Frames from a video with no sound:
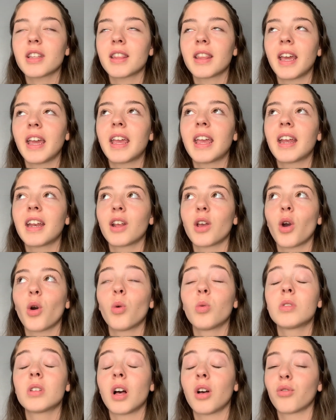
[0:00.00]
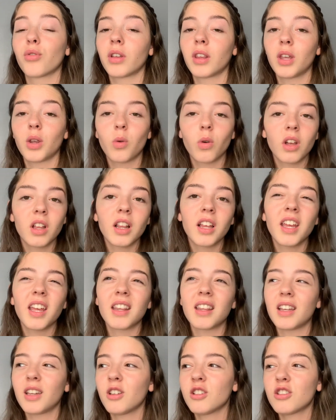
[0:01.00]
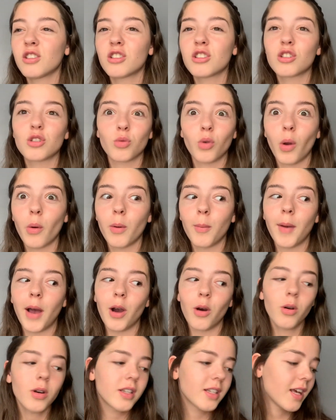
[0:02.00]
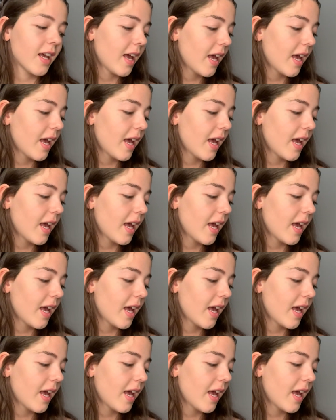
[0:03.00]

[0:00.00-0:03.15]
they can go dull really quickly and then you just throw them out.